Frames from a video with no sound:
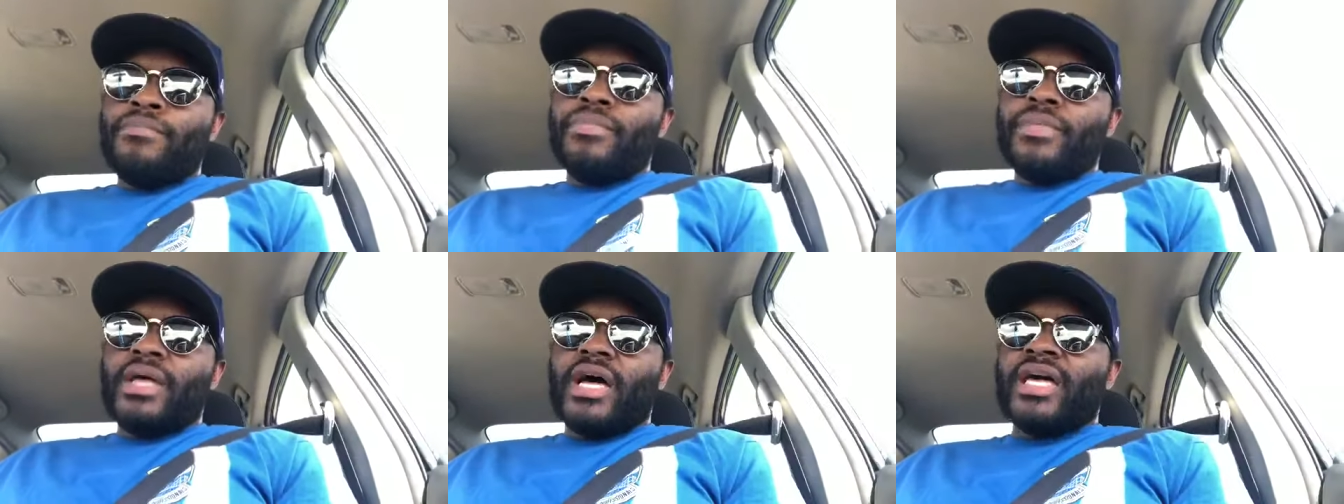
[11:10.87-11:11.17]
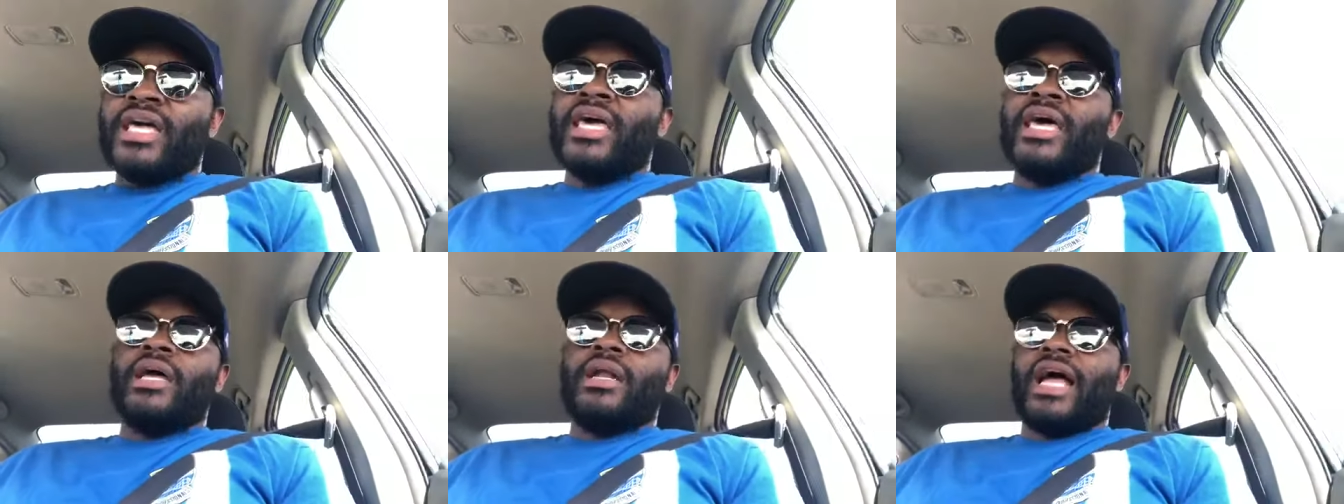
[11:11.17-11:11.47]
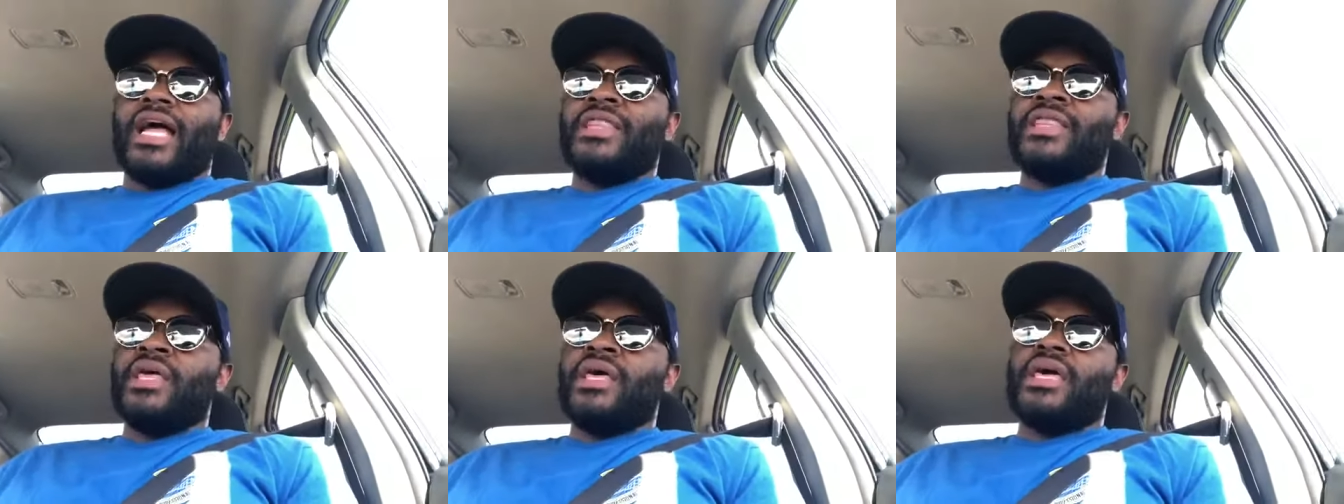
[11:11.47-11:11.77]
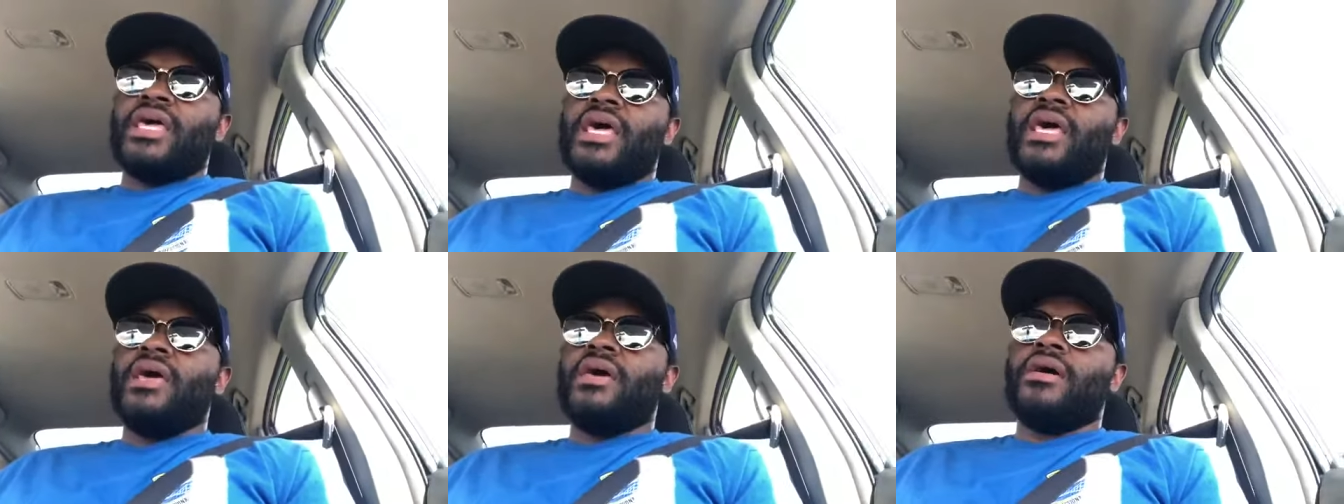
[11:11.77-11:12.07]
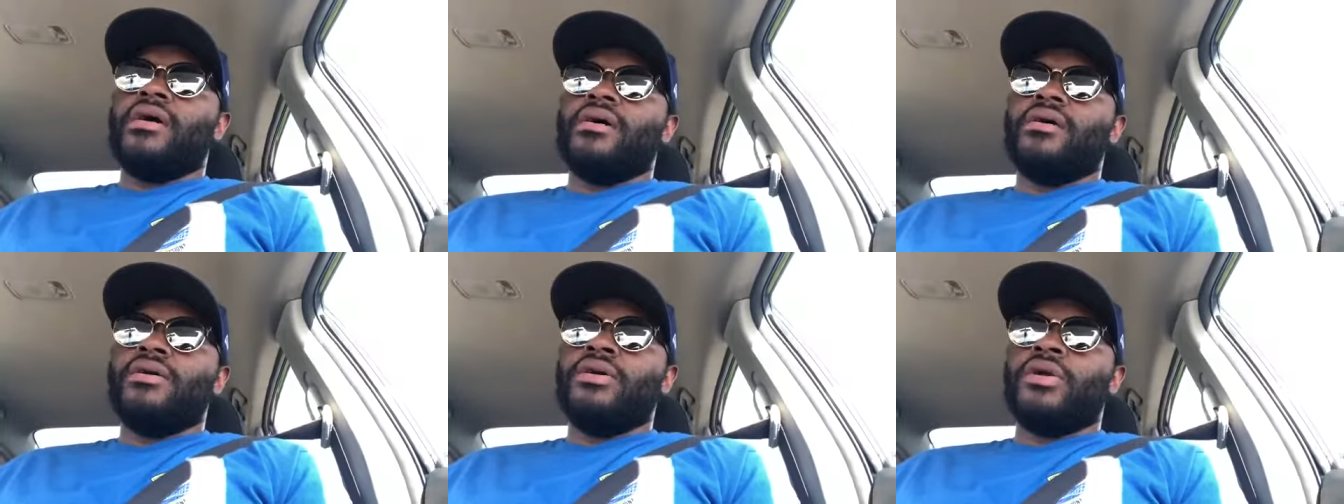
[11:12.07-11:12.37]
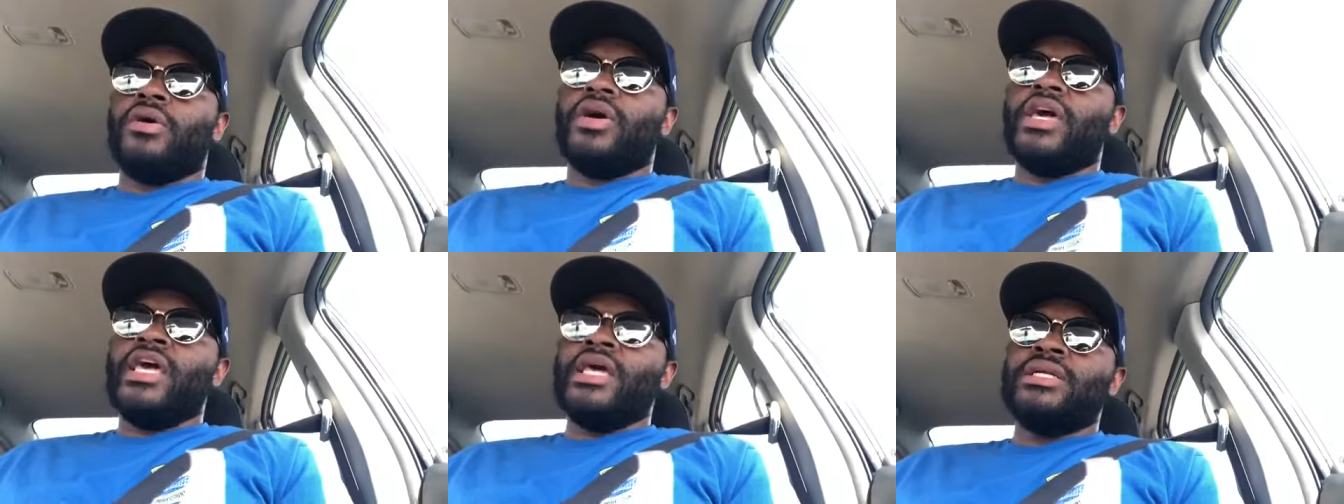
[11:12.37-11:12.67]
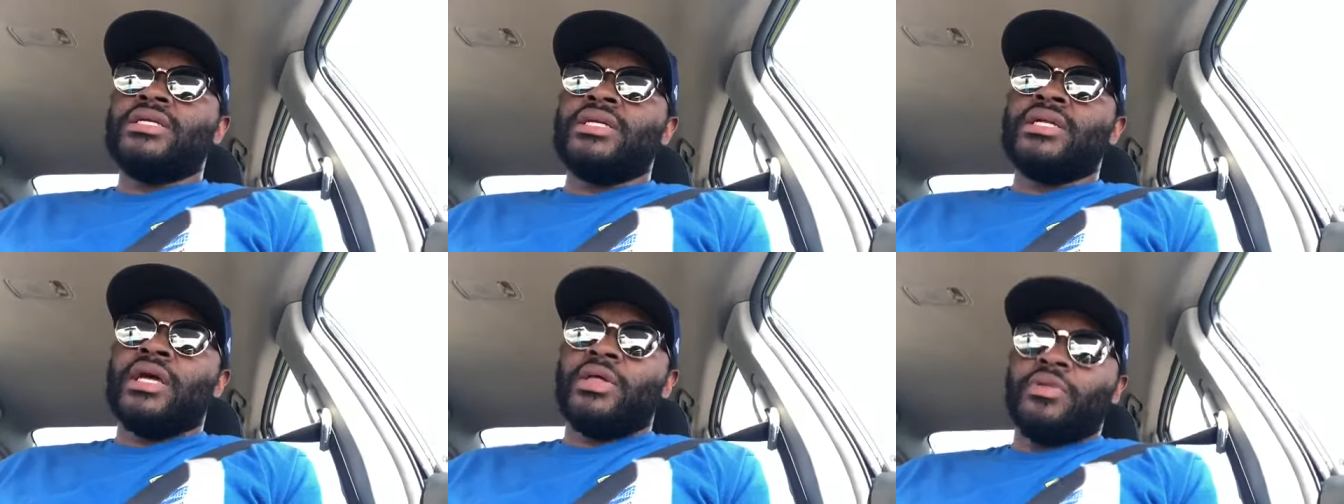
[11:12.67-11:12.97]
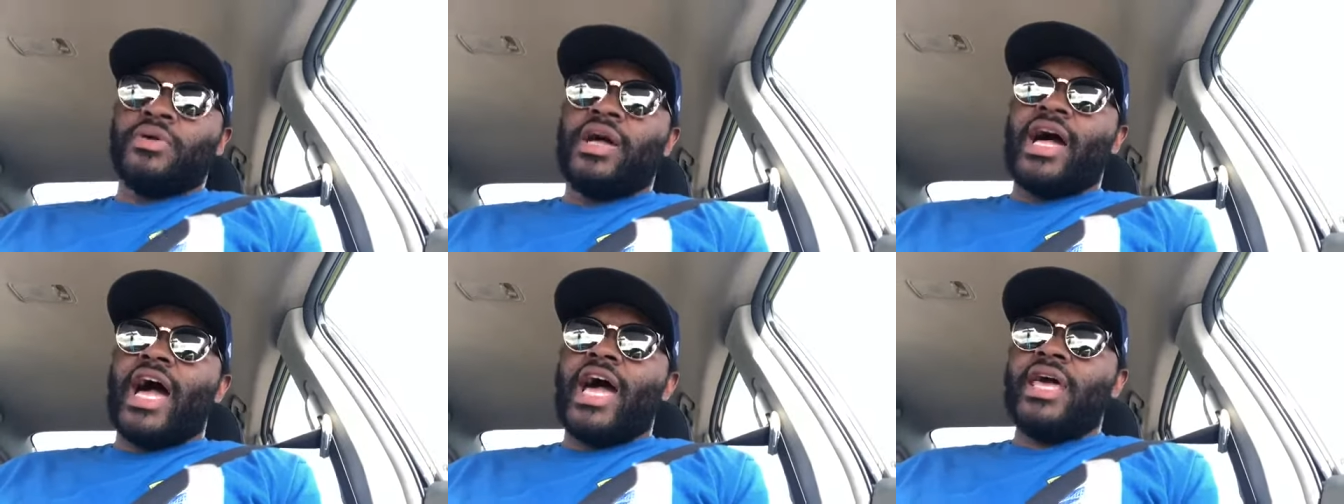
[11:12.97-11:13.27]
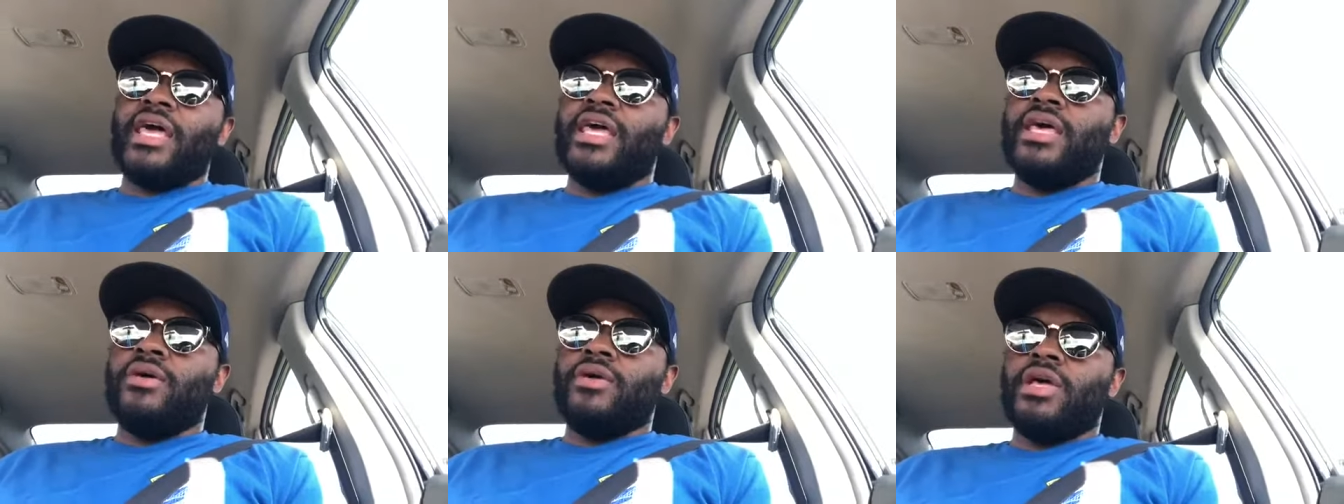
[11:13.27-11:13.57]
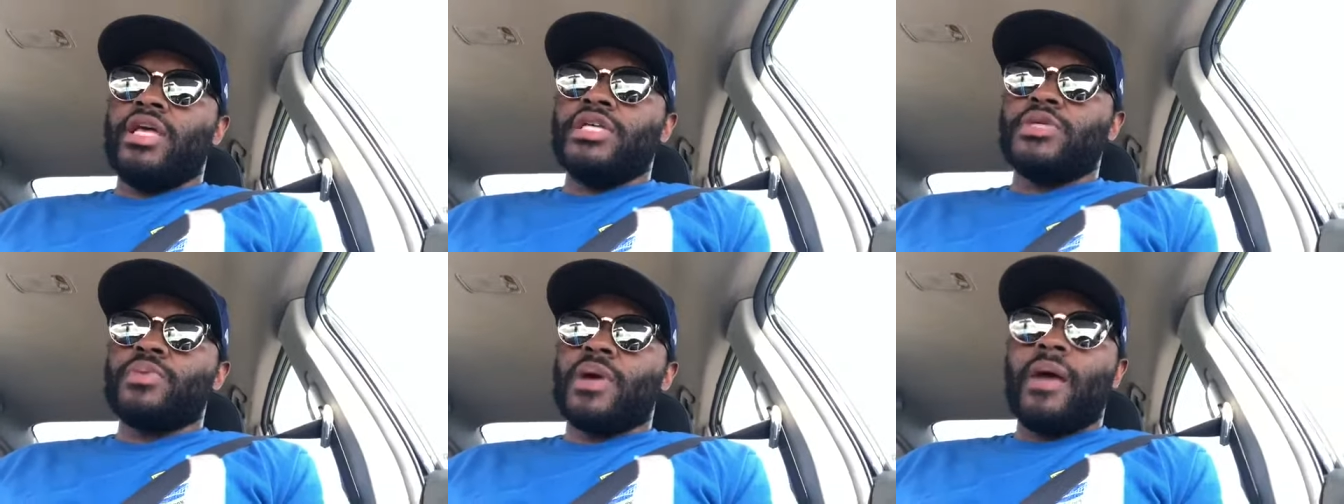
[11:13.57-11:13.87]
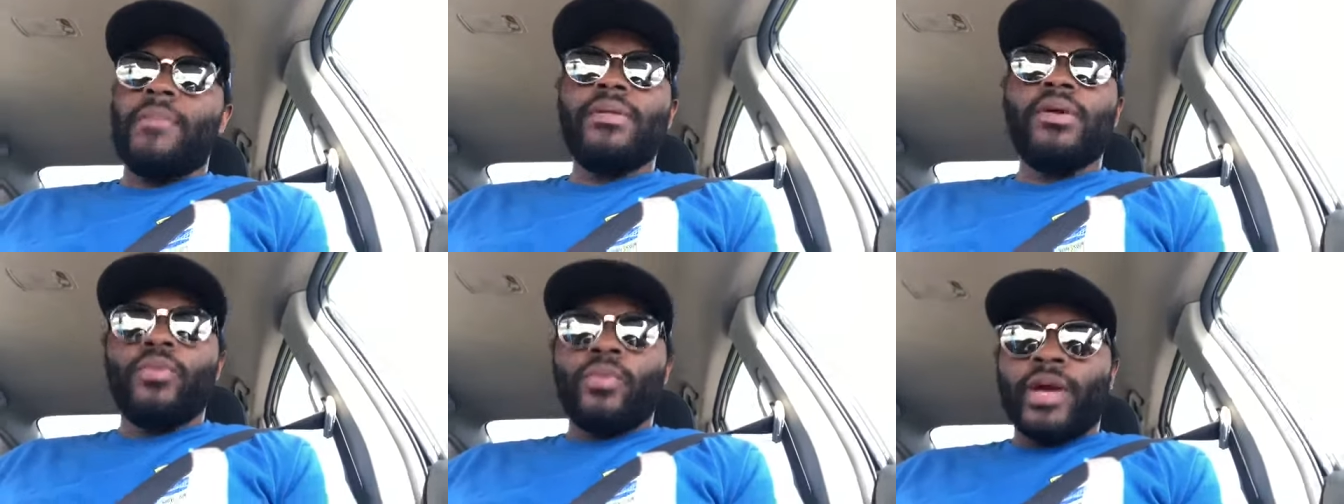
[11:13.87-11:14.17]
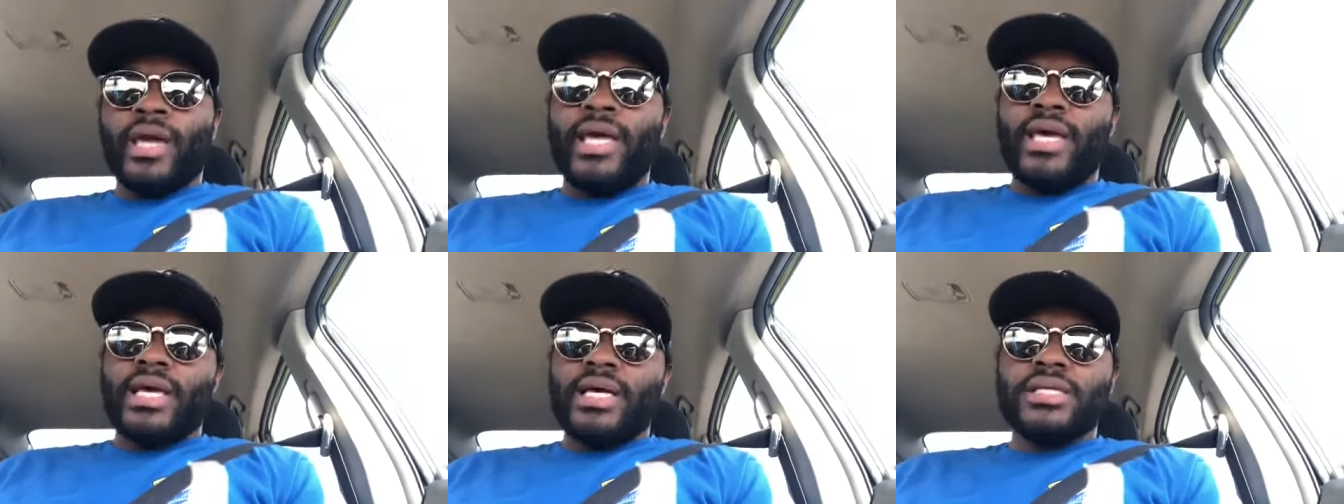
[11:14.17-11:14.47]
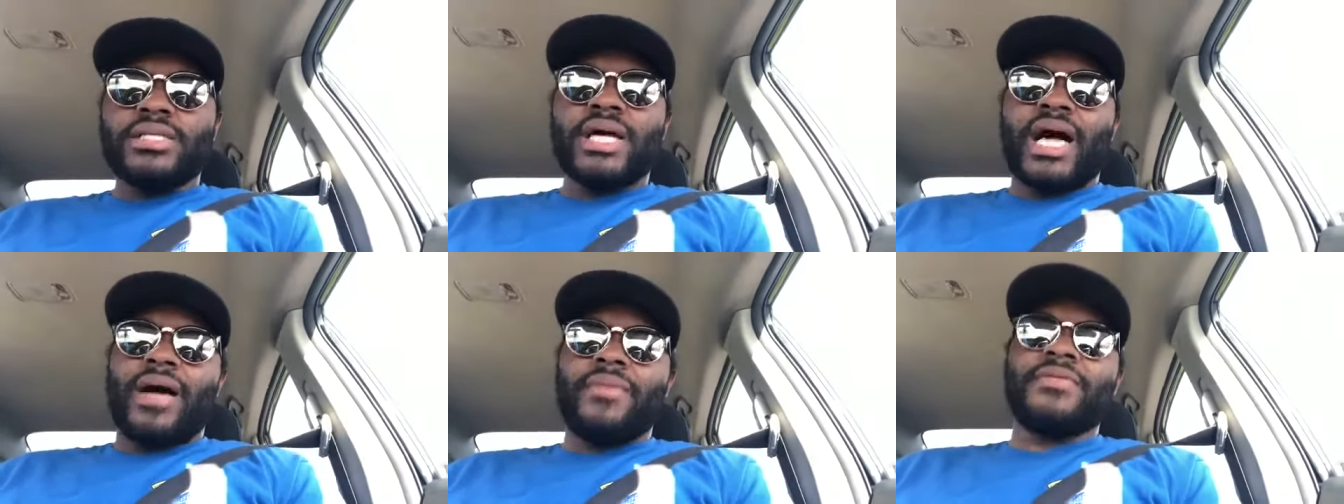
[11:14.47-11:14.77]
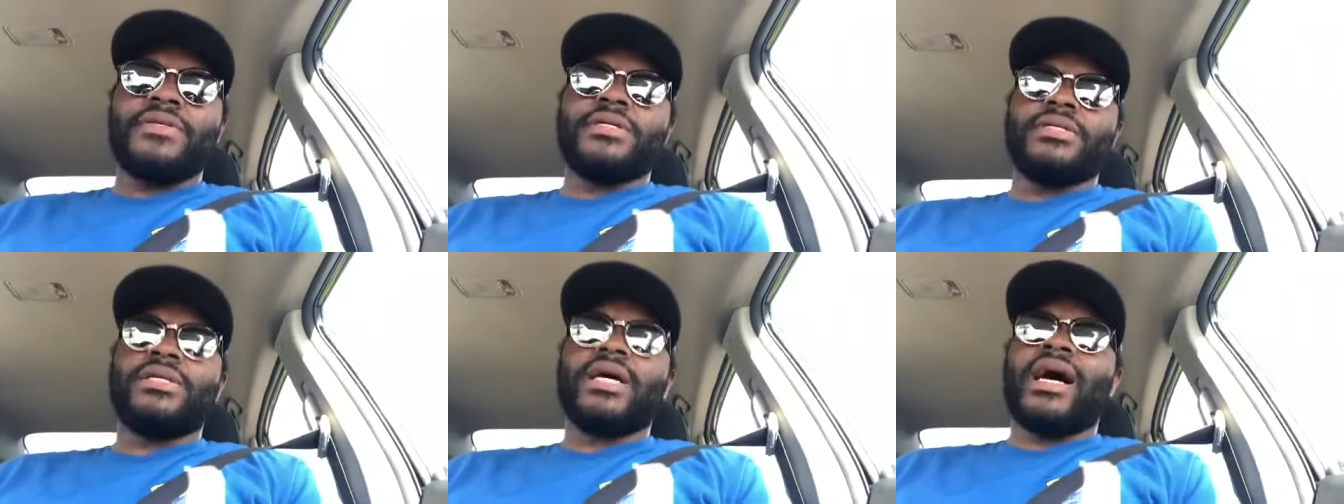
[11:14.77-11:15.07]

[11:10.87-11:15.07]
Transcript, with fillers: again, I think you know, he's another guy. He, he's probably weighing his options.